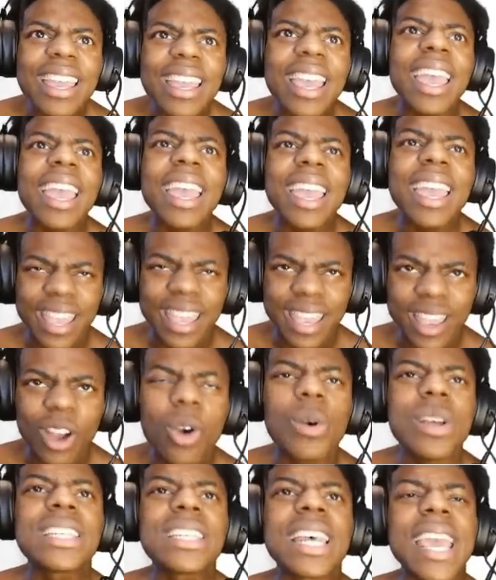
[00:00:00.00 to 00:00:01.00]
A.
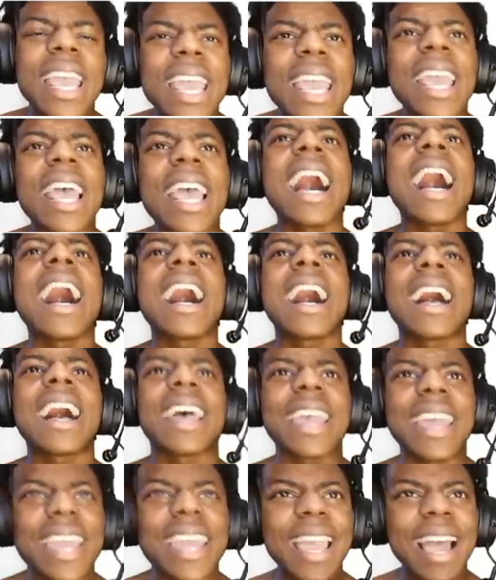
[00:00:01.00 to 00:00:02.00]
Oh, it's A.
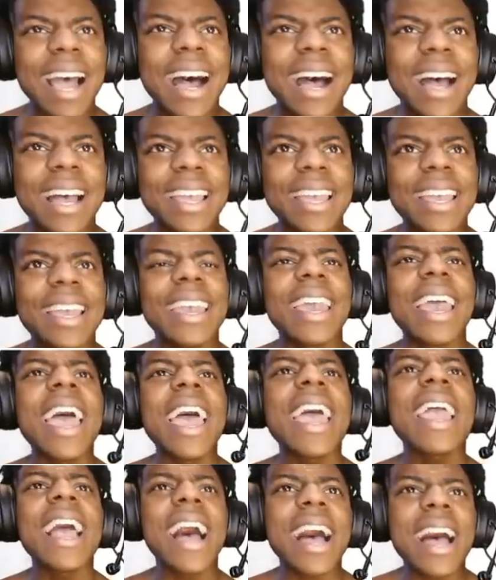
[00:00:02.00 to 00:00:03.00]
I. A. I.
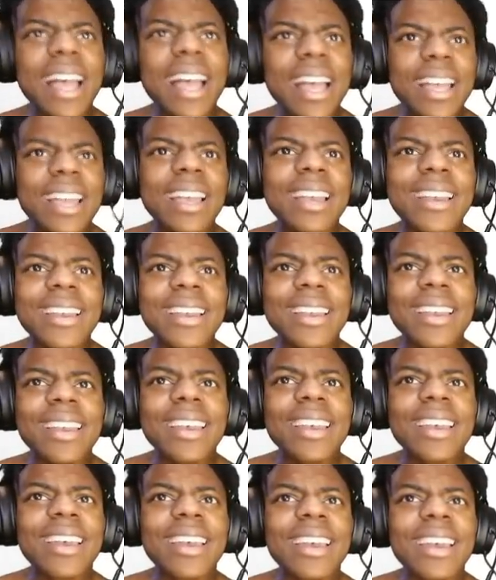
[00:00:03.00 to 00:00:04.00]
A. I.
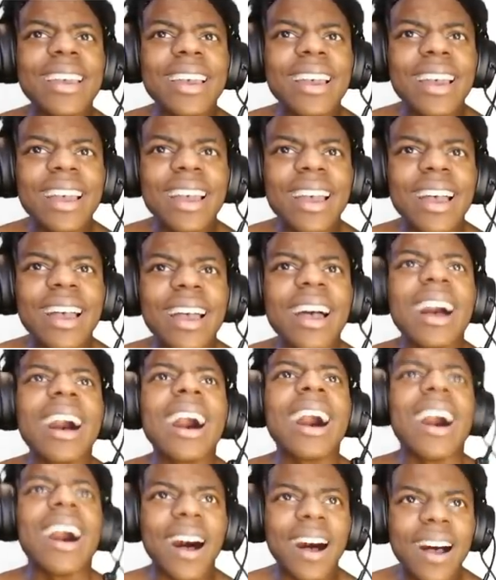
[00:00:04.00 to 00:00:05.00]
Uh.
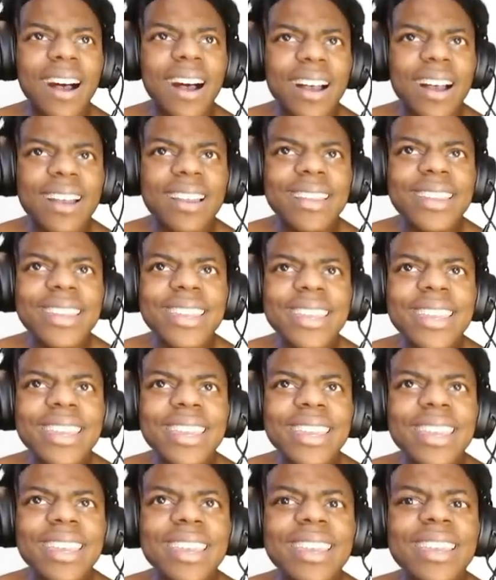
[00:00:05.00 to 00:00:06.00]
Uh.
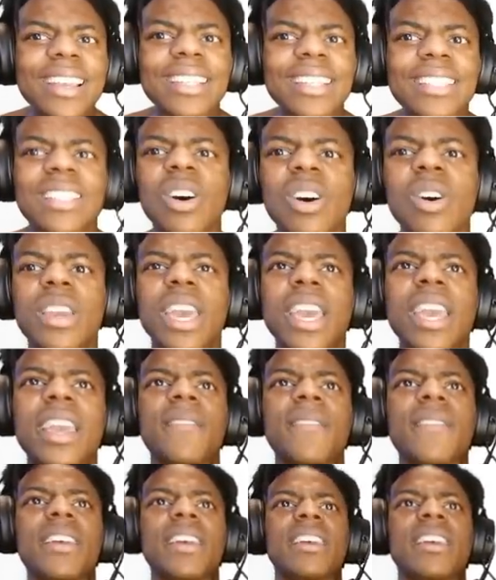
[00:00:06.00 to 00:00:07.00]
Let's go. Okay.
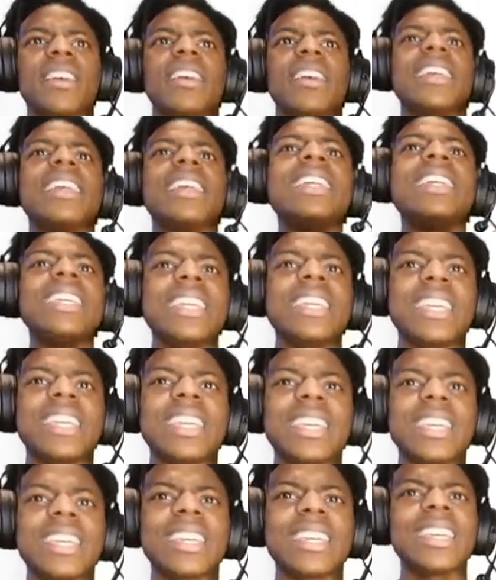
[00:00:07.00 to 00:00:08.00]
E. E.
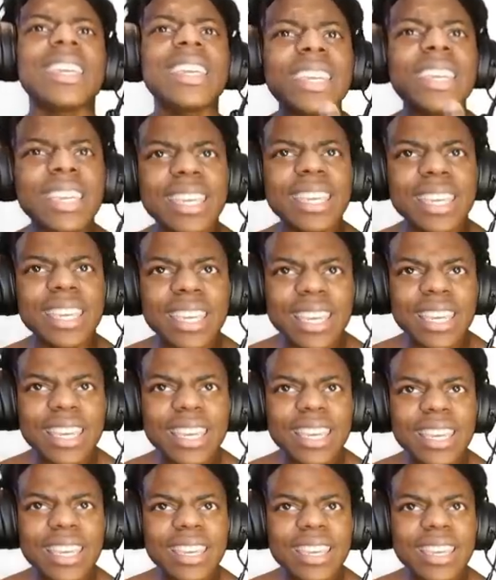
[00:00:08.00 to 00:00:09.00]
E.
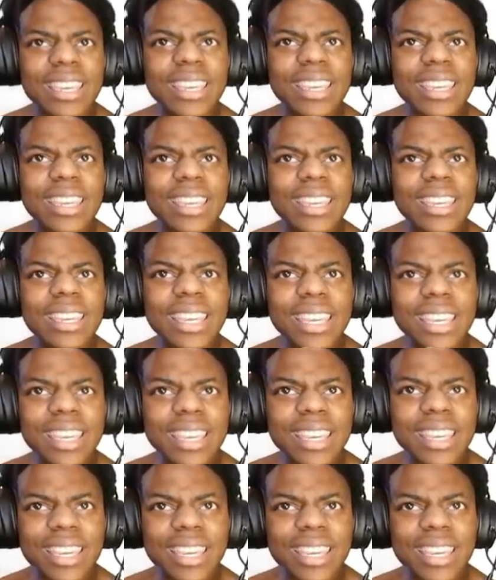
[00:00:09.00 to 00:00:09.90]
E.